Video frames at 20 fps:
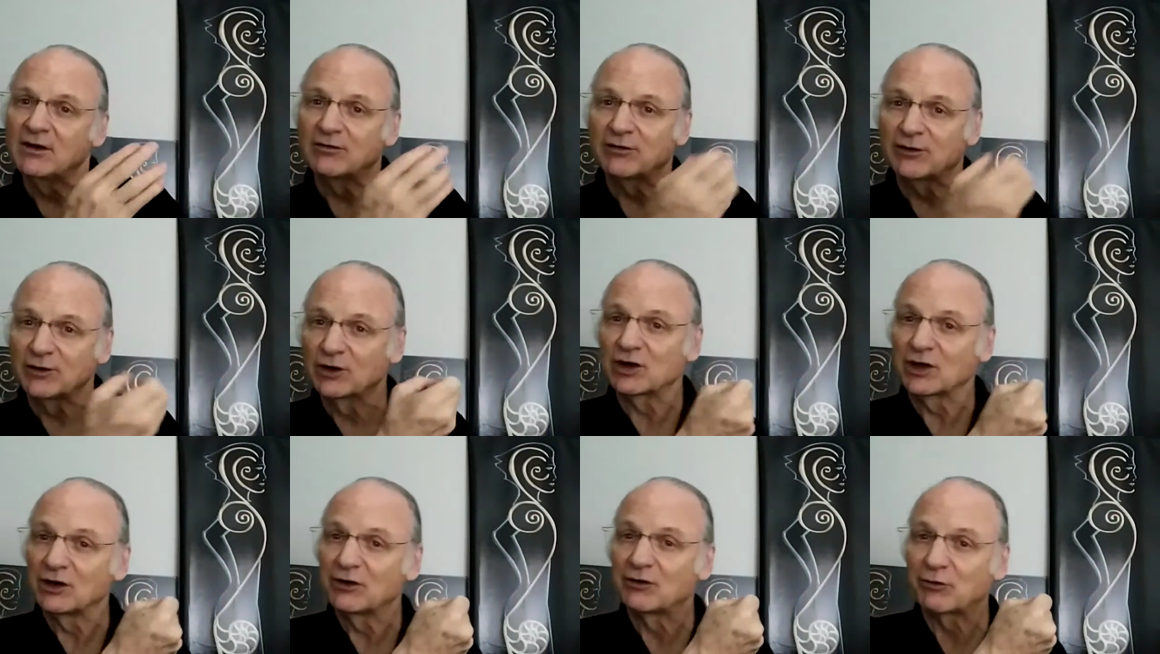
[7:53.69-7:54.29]

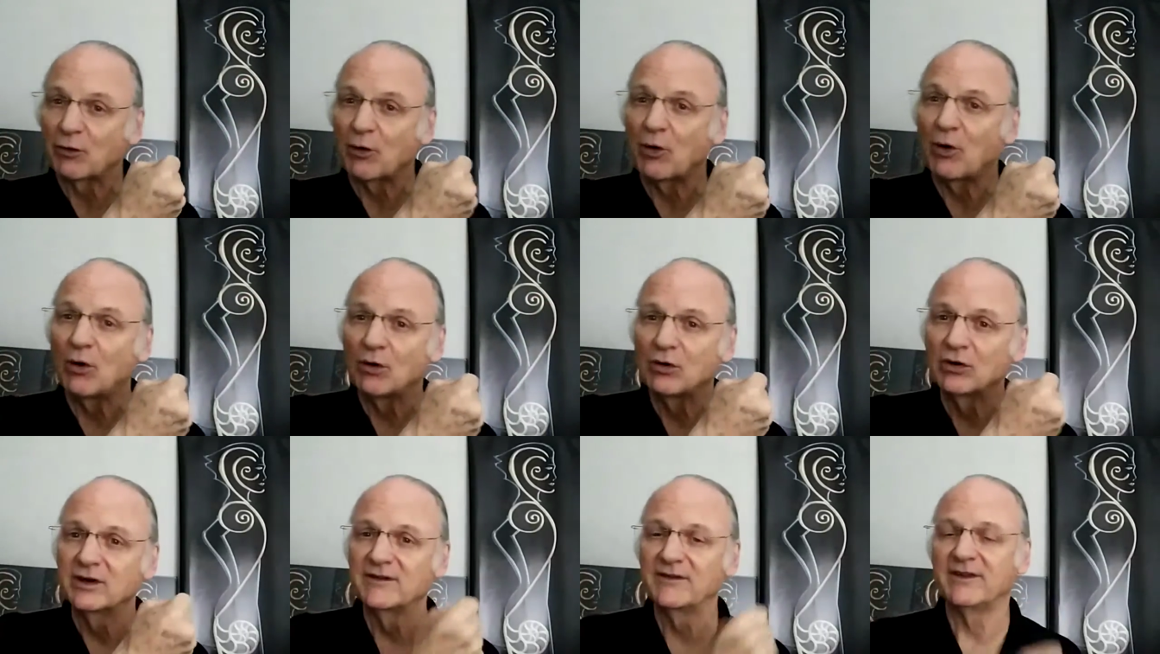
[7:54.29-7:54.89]
For
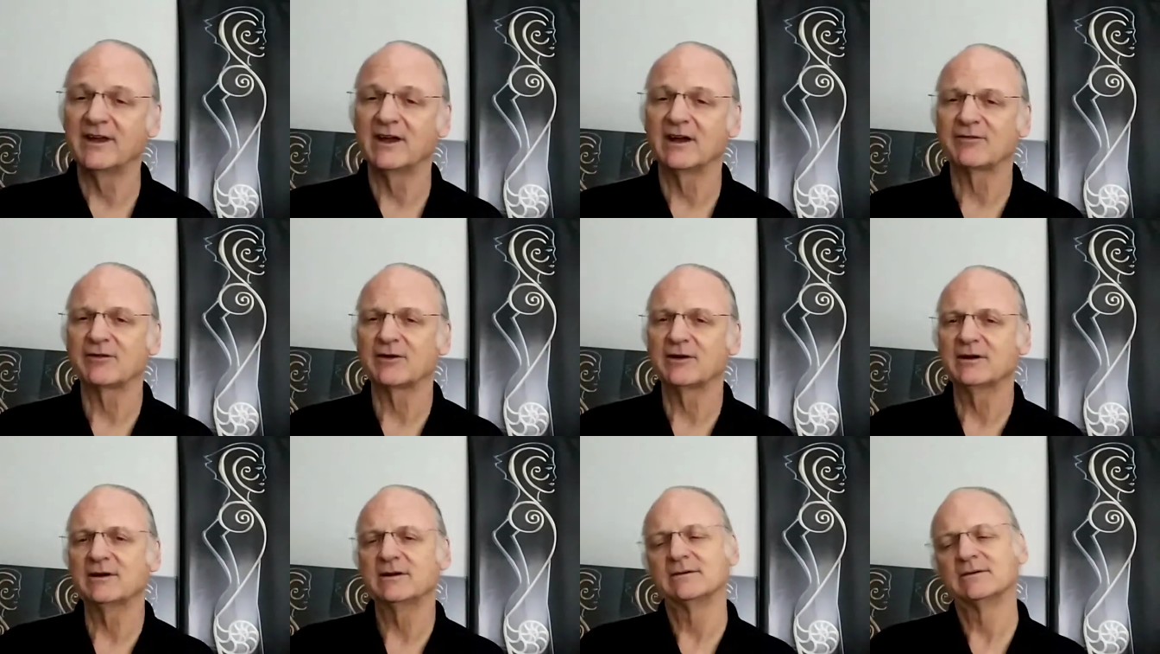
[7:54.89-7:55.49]
control in the
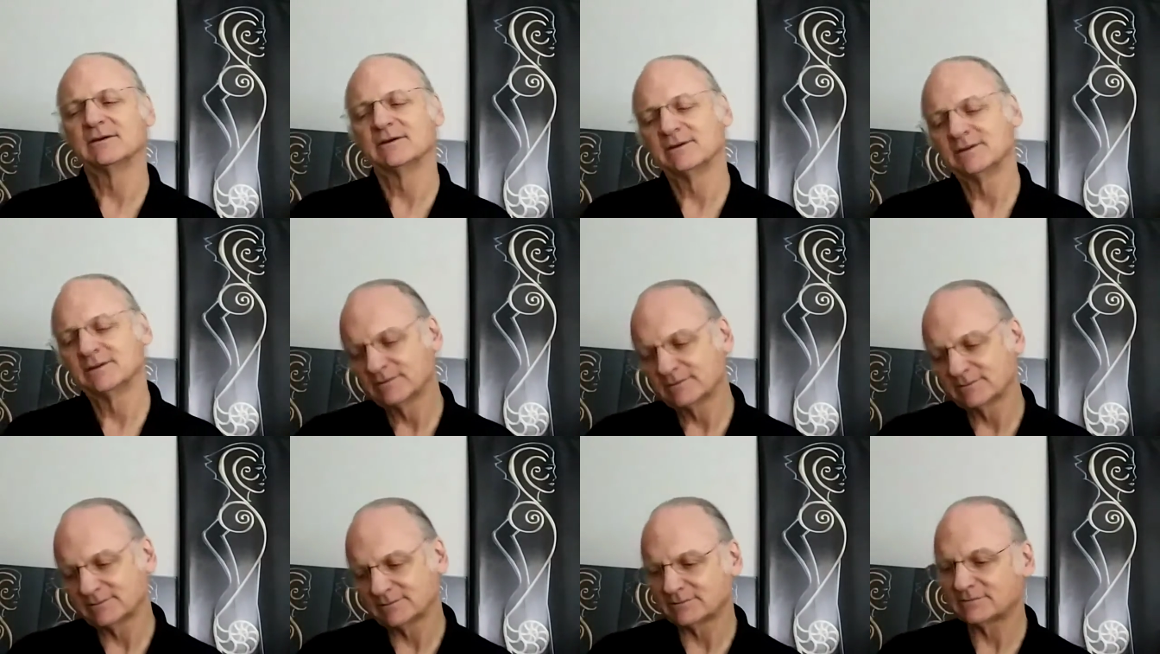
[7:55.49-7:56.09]
effort,
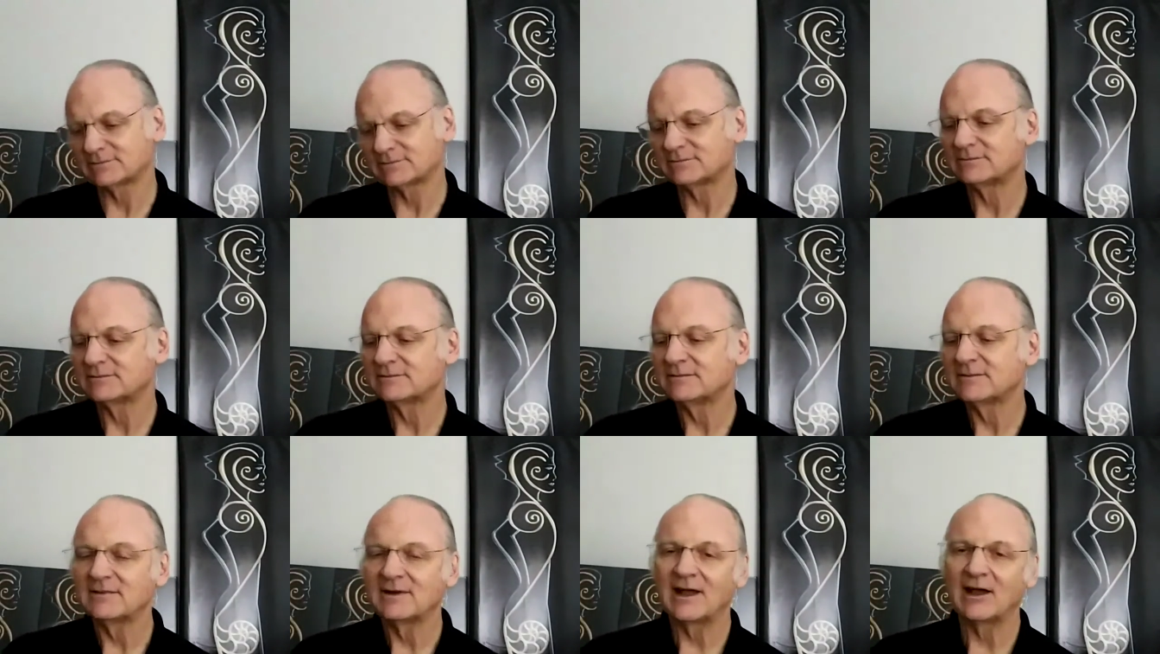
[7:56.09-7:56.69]

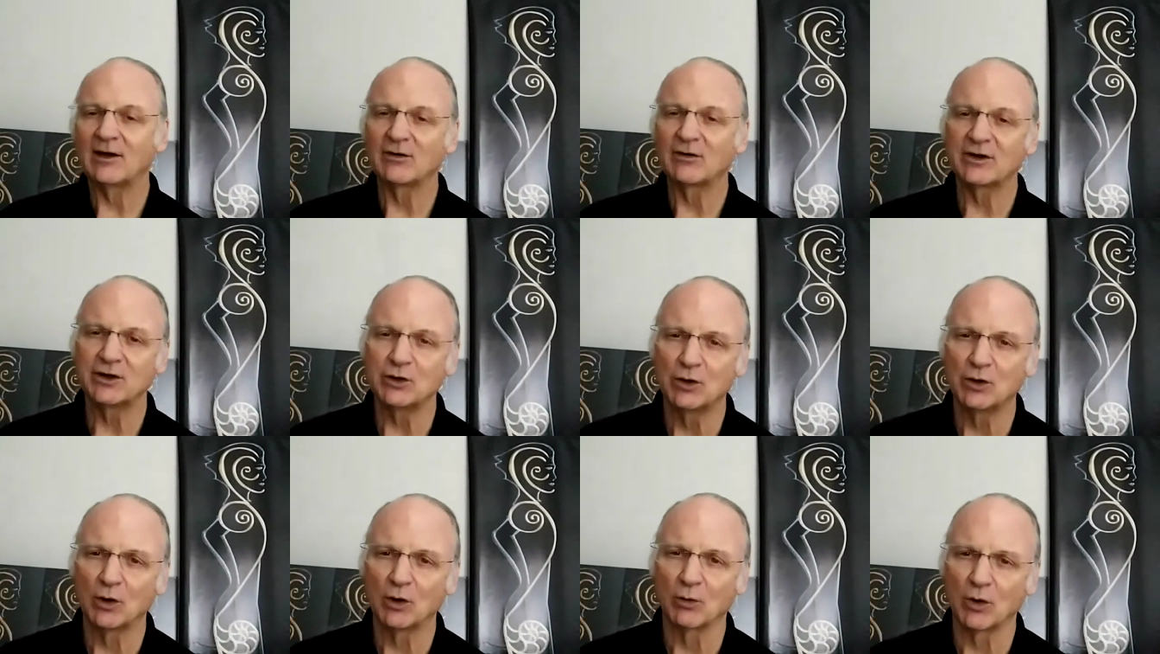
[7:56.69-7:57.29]
how can
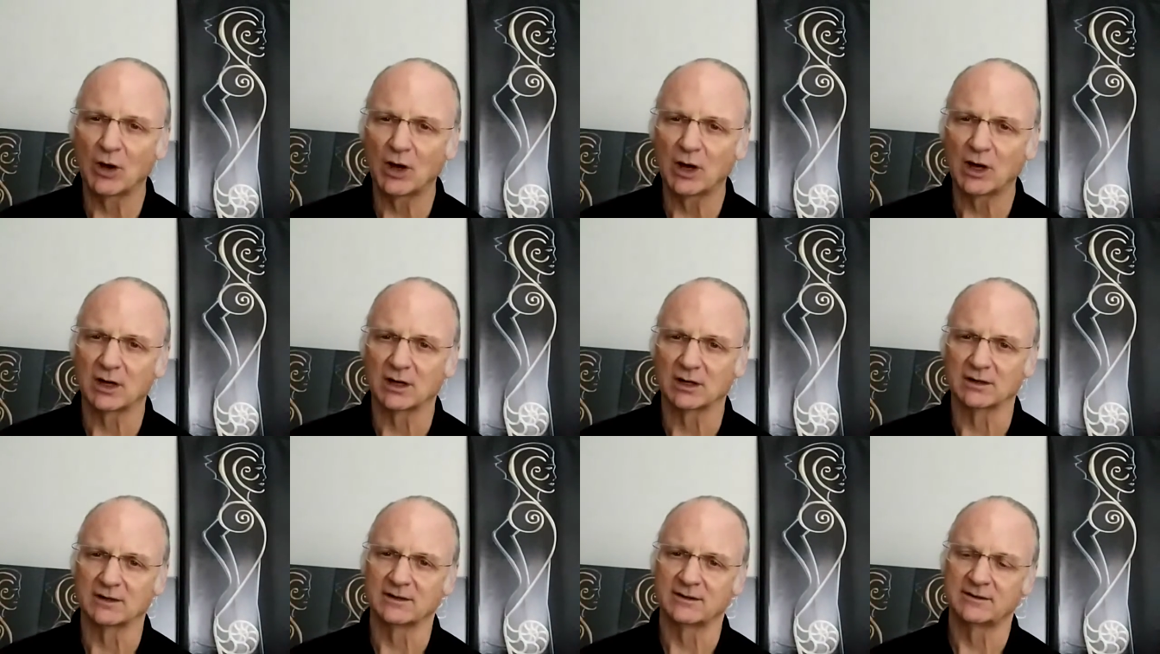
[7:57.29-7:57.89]
you go
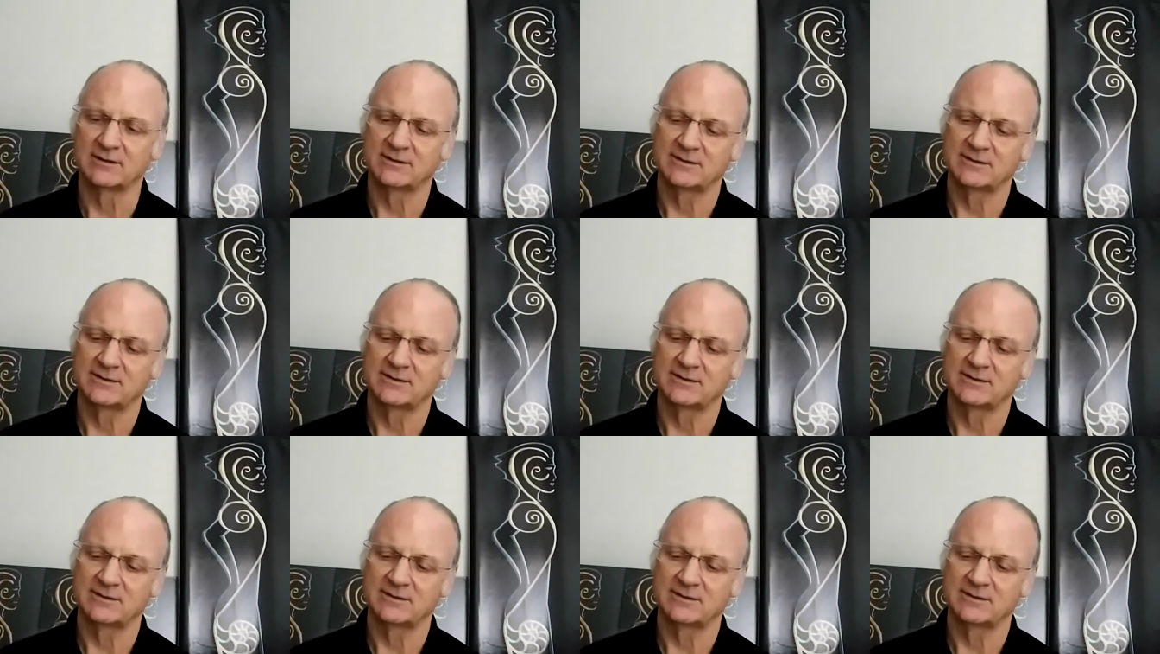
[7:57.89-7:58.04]
wrong?